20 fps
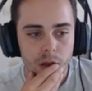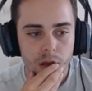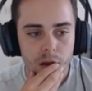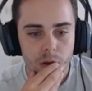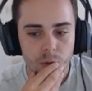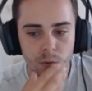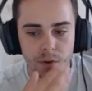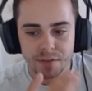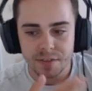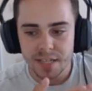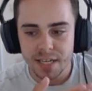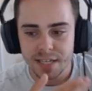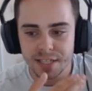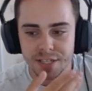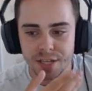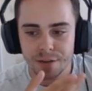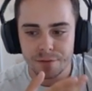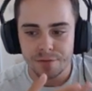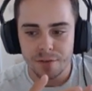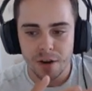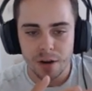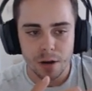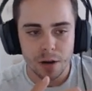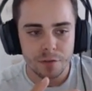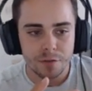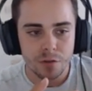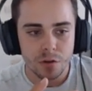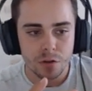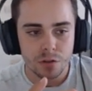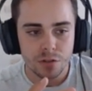we've seen so far,
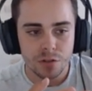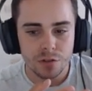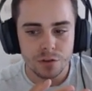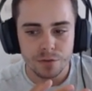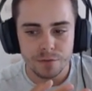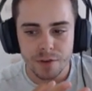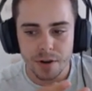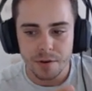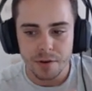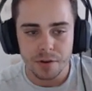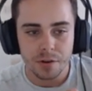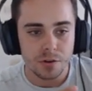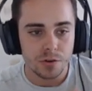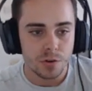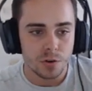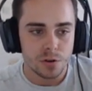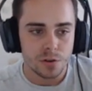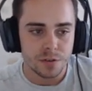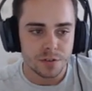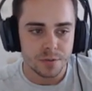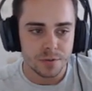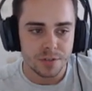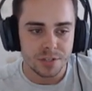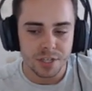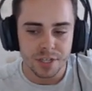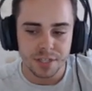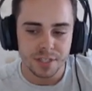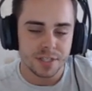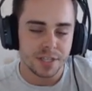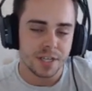I've got two very good knockoff
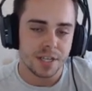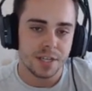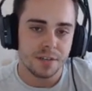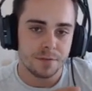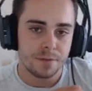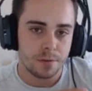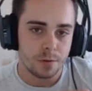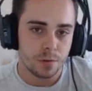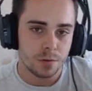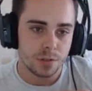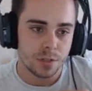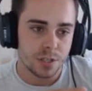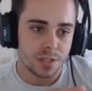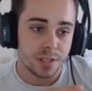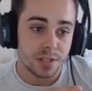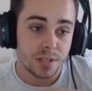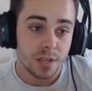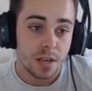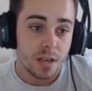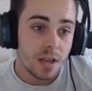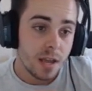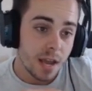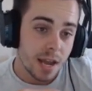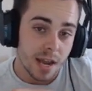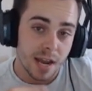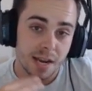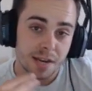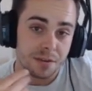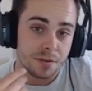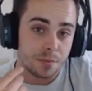switch-ins in Florges,
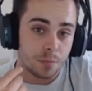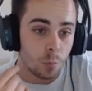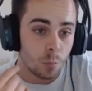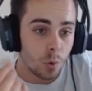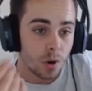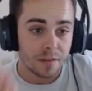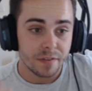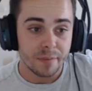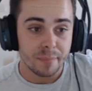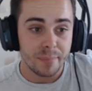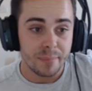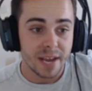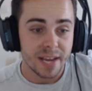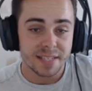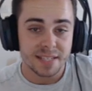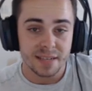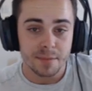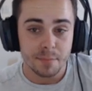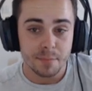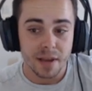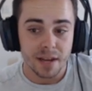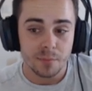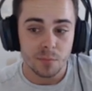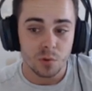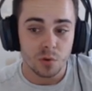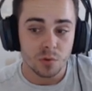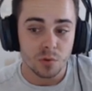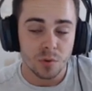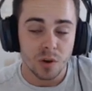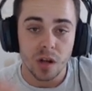and one of the best in Mega
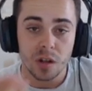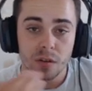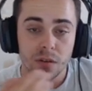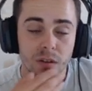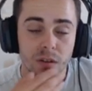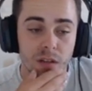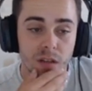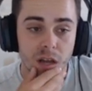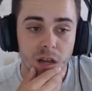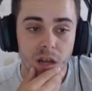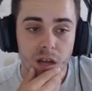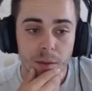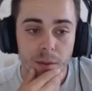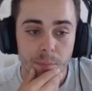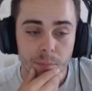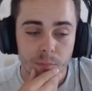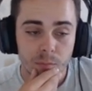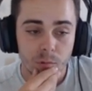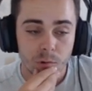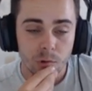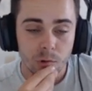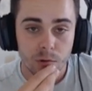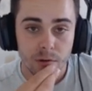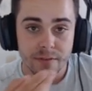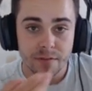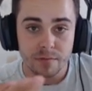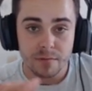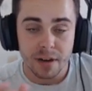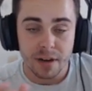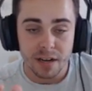Mawile um, or
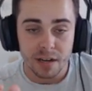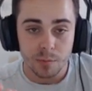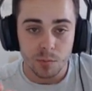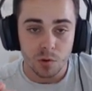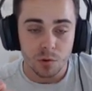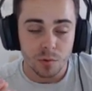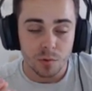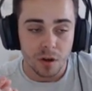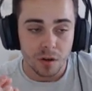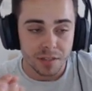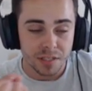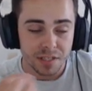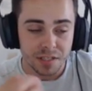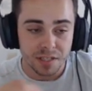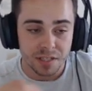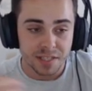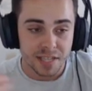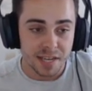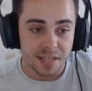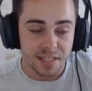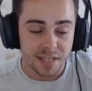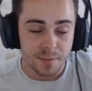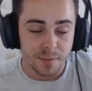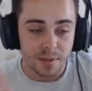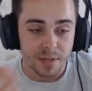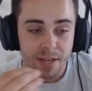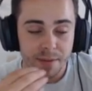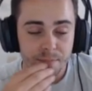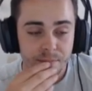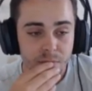even regular Mawile because it does get
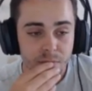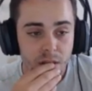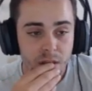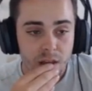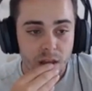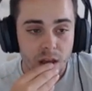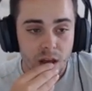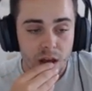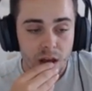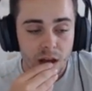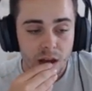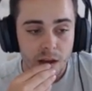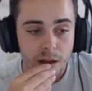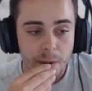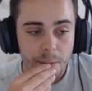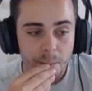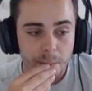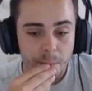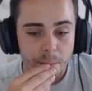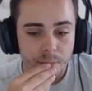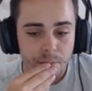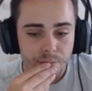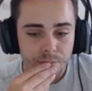intimidate. Um,